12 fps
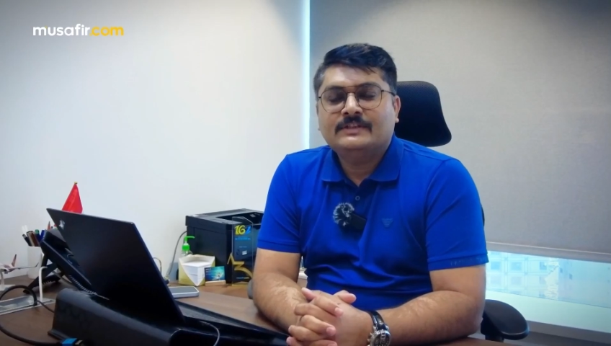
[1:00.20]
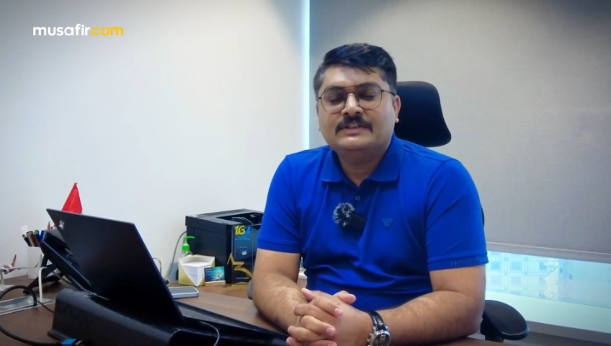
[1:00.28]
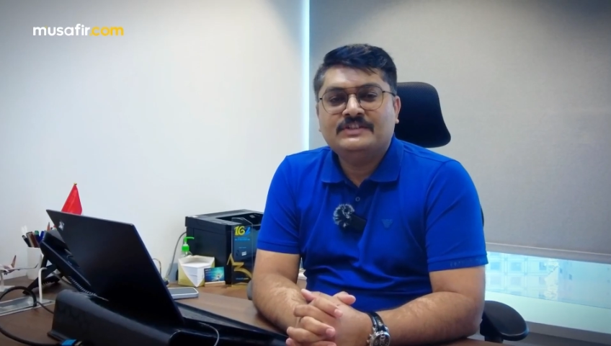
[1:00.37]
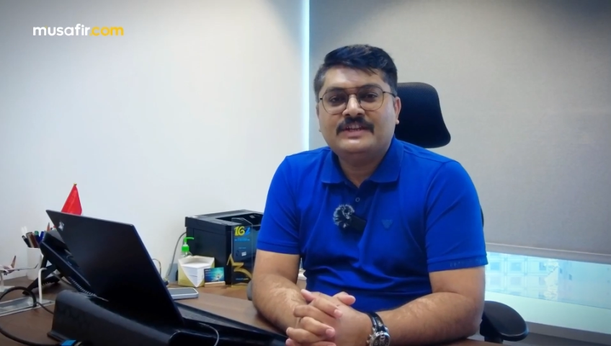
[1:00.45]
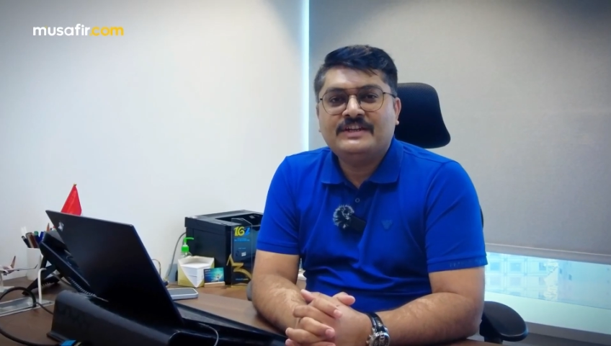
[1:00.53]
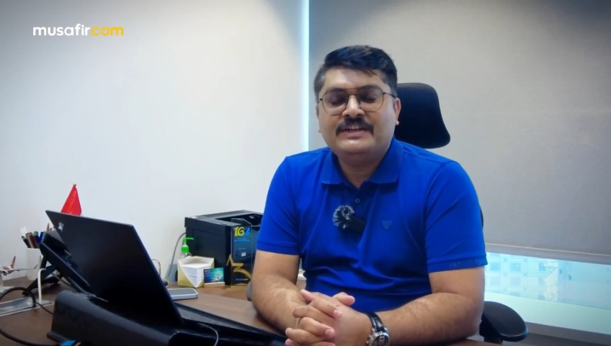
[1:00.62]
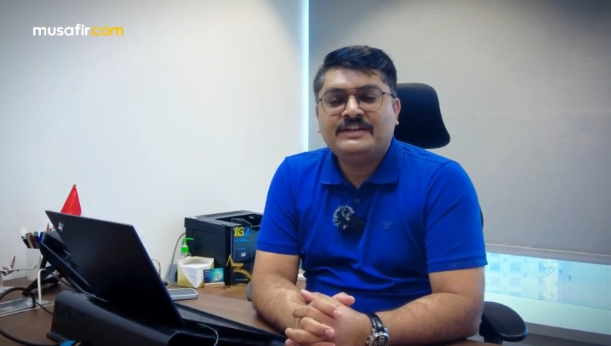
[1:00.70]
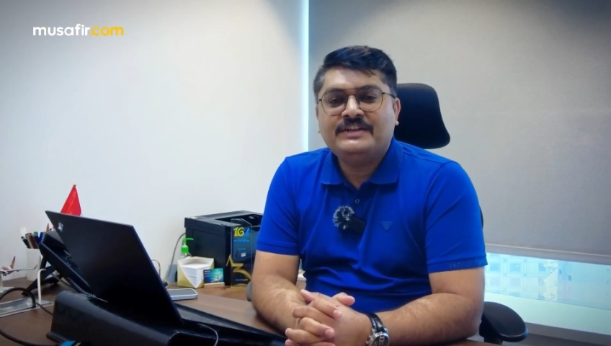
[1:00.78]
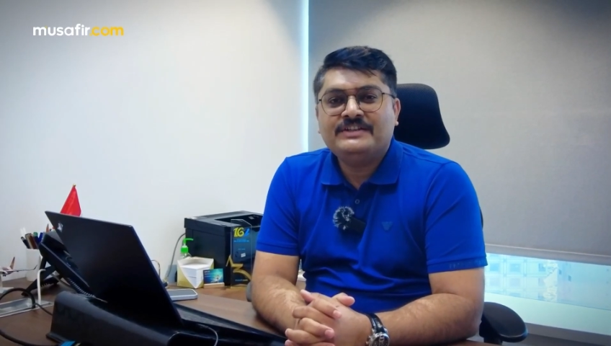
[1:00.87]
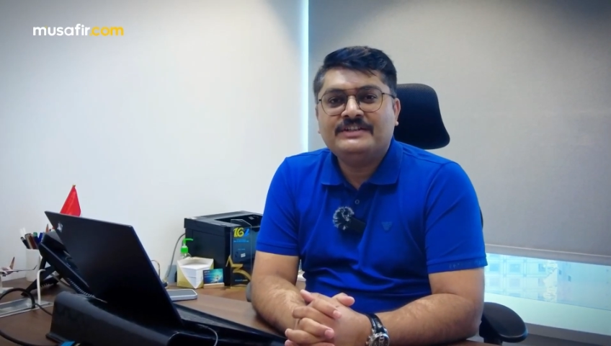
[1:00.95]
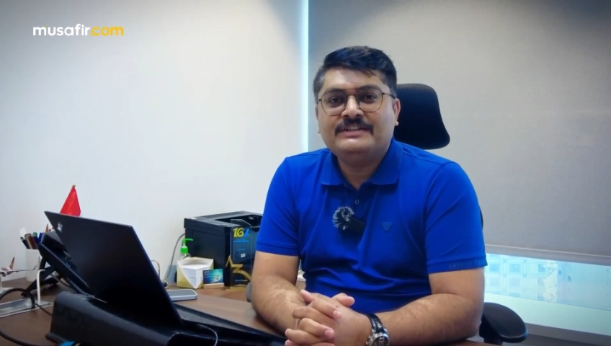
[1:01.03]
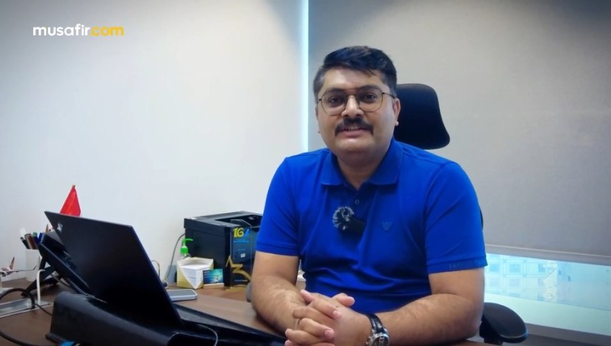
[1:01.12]
His
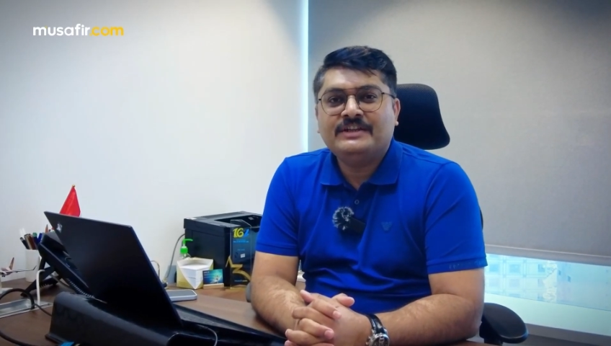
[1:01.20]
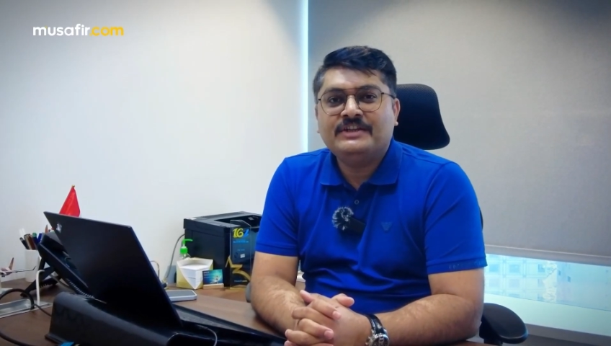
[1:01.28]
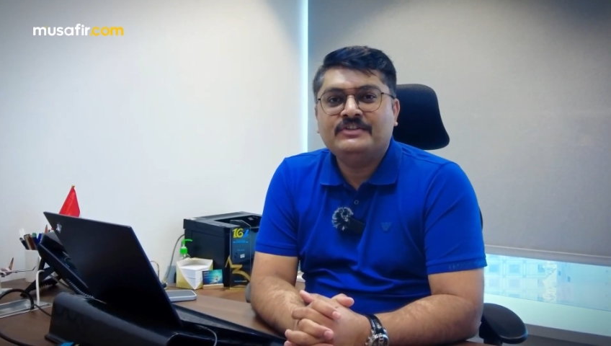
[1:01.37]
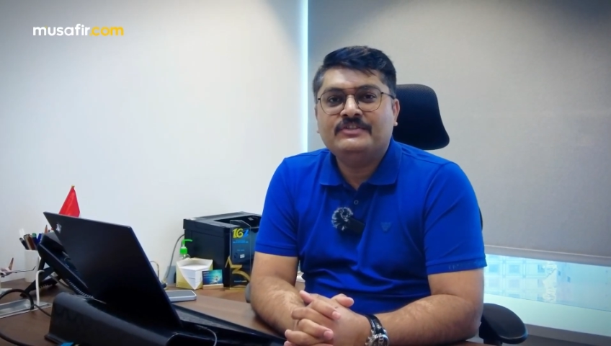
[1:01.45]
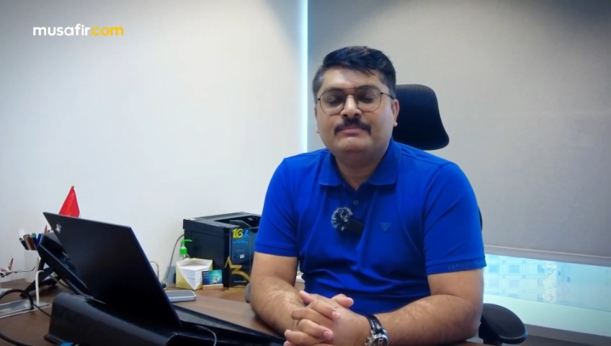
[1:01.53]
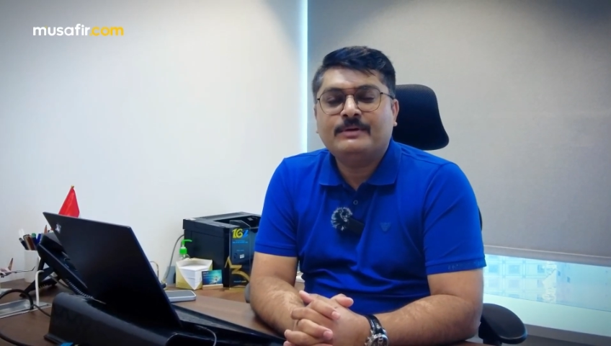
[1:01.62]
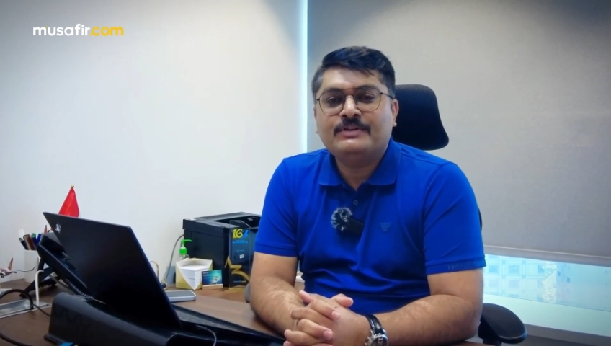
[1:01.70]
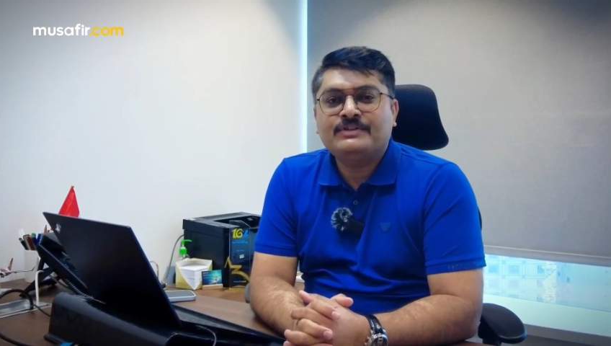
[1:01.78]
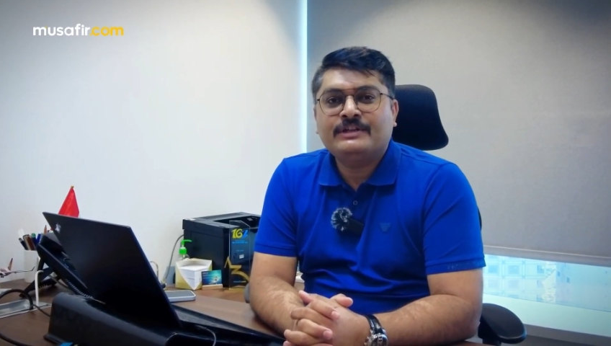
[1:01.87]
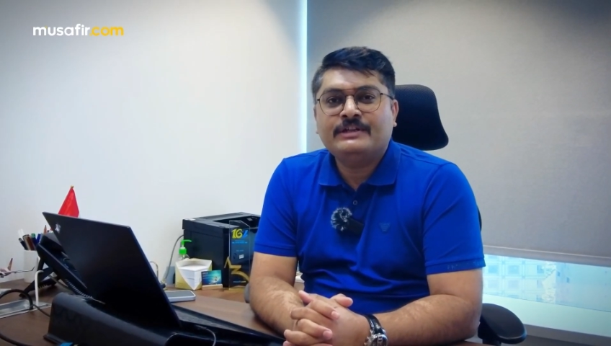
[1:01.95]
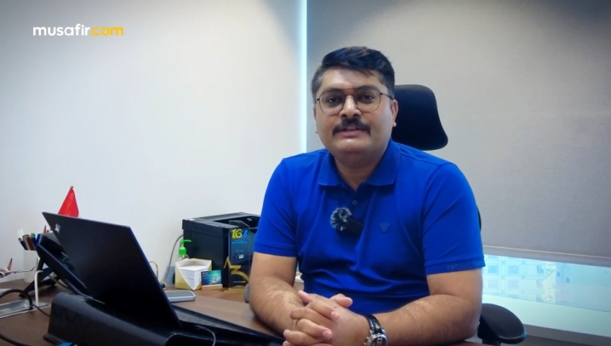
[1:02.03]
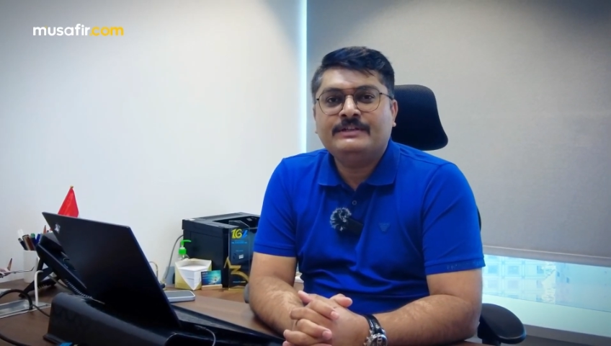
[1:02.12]
dedication, his
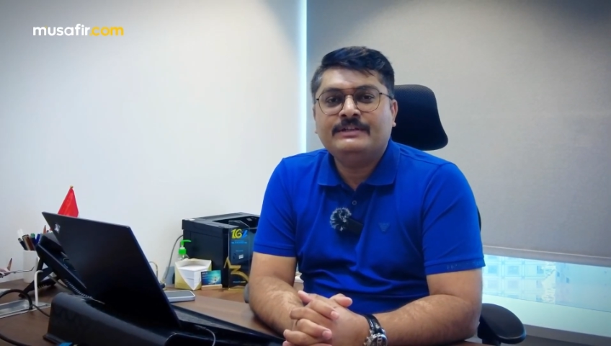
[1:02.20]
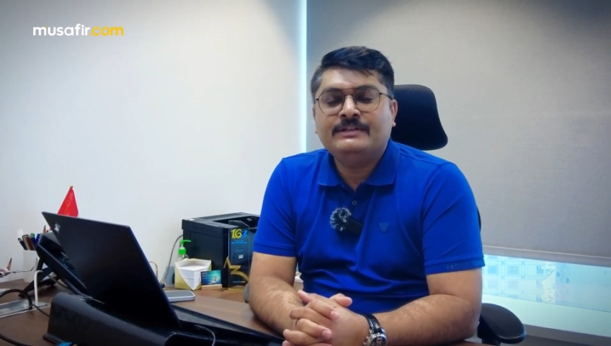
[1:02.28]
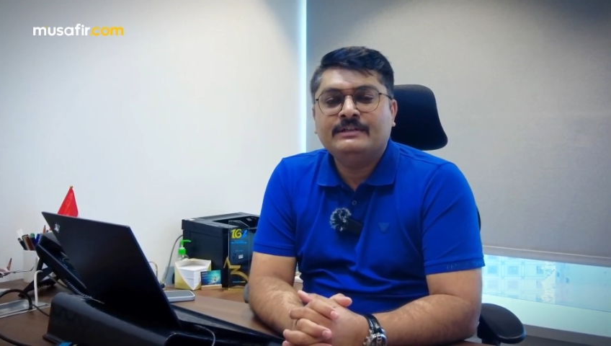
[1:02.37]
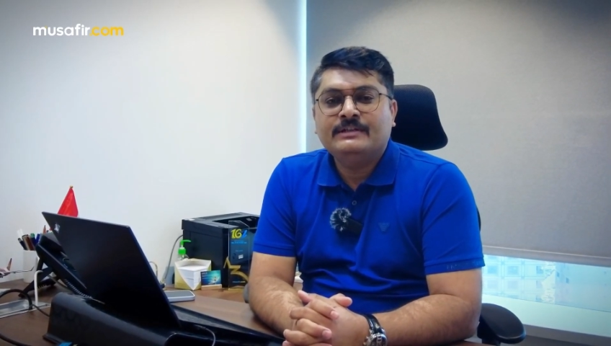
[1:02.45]
punctuality,